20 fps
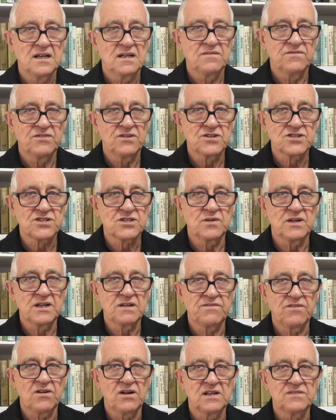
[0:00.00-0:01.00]
In verse
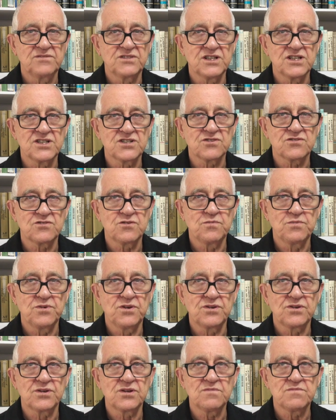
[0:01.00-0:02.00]
25, Jesus
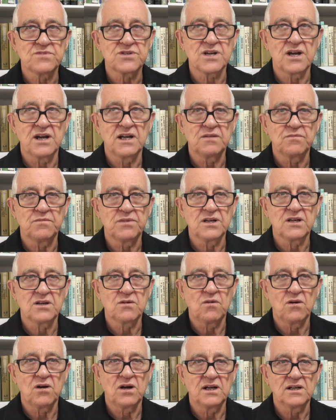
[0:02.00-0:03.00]
rebuked him, saying, Be
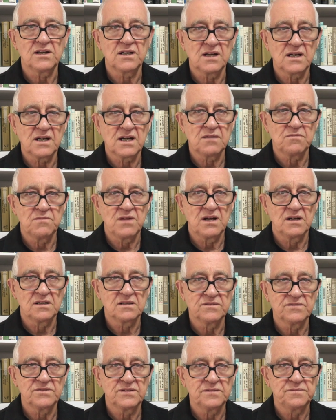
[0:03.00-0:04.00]
quiet and come out
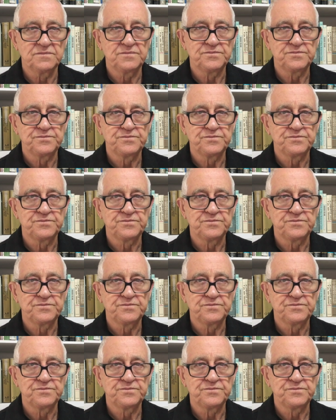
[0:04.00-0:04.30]
of him.